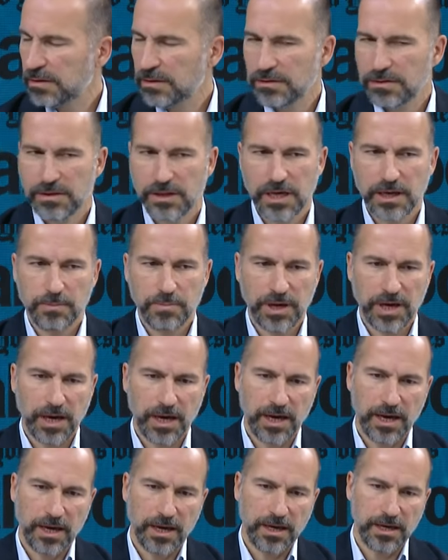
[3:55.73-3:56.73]
They
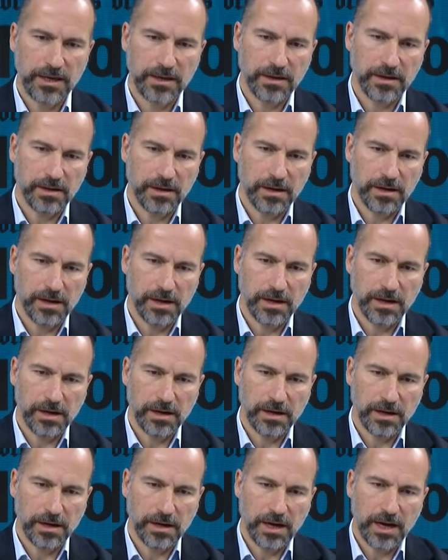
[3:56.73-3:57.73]
pay
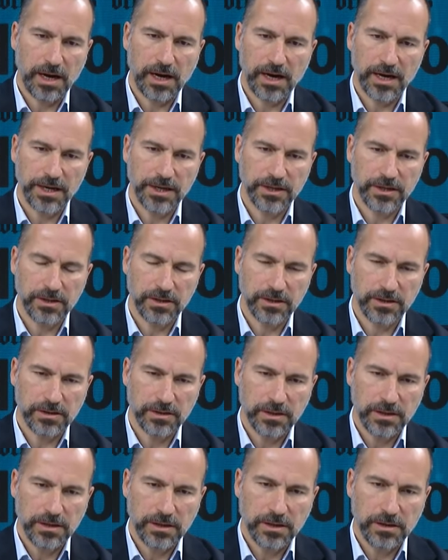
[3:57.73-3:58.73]
a higher
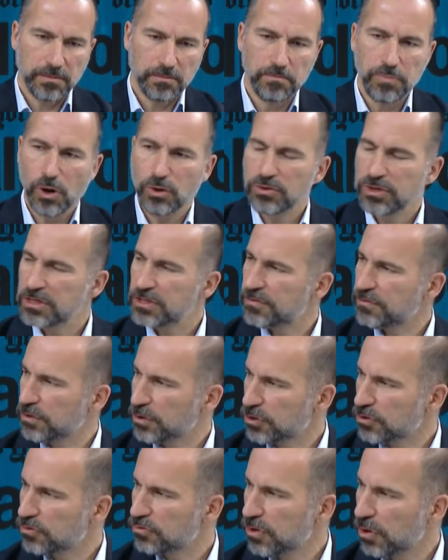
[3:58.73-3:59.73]
bonus for
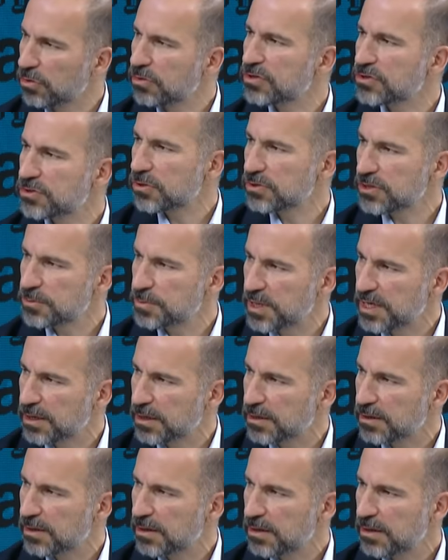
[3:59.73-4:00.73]
growth, to
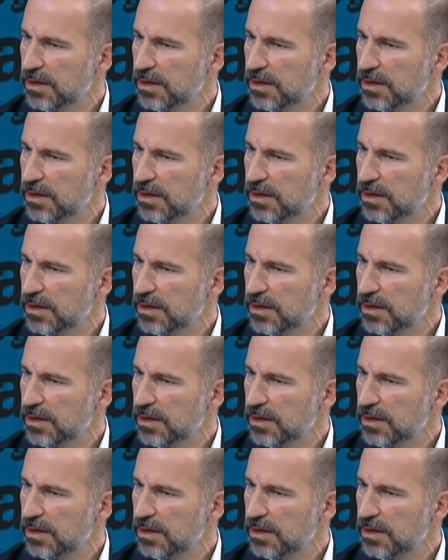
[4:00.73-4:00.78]
speak.